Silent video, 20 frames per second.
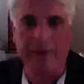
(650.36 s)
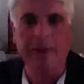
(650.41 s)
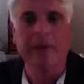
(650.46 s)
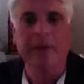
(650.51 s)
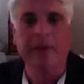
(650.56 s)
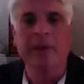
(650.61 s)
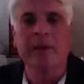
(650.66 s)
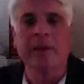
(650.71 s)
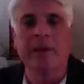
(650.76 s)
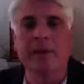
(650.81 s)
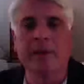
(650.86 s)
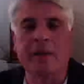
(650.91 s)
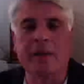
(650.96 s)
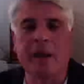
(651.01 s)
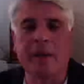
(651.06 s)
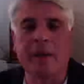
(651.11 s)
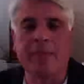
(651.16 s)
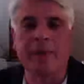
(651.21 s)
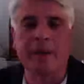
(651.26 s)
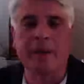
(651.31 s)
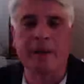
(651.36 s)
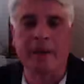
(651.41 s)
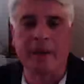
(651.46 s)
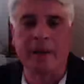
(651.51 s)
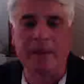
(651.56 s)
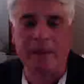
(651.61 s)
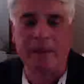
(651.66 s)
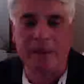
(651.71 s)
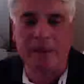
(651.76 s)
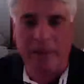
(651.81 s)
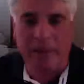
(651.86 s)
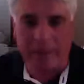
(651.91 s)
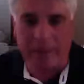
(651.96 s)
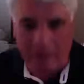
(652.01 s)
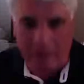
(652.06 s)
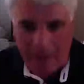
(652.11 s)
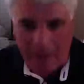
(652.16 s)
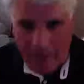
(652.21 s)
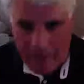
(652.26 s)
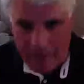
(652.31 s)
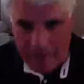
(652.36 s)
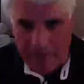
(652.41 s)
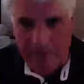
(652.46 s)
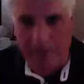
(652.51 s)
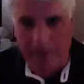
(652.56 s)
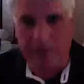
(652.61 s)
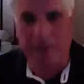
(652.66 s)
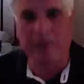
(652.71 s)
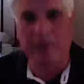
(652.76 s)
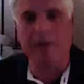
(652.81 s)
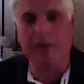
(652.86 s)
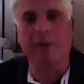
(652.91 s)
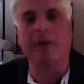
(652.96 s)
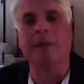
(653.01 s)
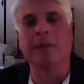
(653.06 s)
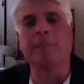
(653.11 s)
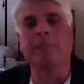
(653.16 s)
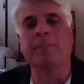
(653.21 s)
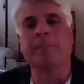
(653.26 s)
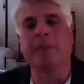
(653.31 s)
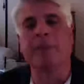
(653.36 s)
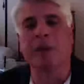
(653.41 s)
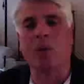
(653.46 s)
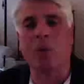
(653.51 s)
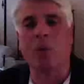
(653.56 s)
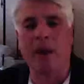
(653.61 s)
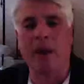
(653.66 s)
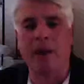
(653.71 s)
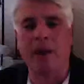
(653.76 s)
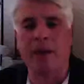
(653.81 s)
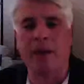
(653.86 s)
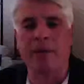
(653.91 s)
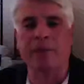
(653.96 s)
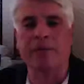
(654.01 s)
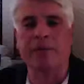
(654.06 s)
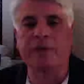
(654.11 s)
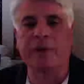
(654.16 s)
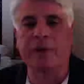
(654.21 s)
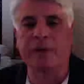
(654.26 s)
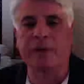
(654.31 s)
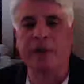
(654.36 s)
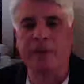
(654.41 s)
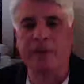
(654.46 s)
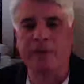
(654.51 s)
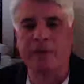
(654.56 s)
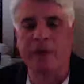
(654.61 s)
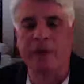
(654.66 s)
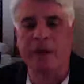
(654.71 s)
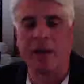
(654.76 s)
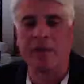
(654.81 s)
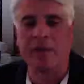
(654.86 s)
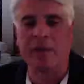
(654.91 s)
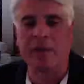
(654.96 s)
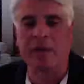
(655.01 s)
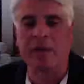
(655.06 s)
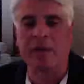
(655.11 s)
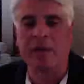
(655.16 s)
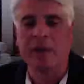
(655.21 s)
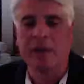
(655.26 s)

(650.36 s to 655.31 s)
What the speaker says: it's happening at the 7-Elevens in a big way in front of 7-Elevens.